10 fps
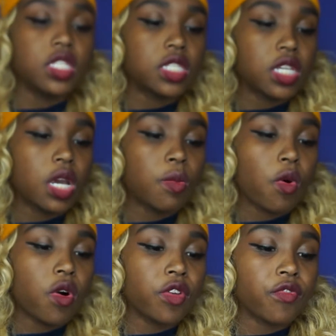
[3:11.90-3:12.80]
some
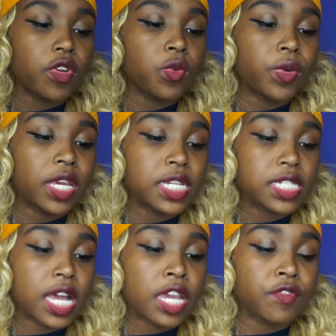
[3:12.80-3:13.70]
oil-free wig
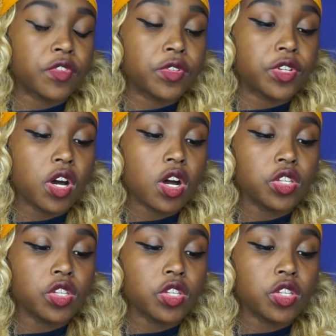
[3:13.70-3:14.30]
shine for dull,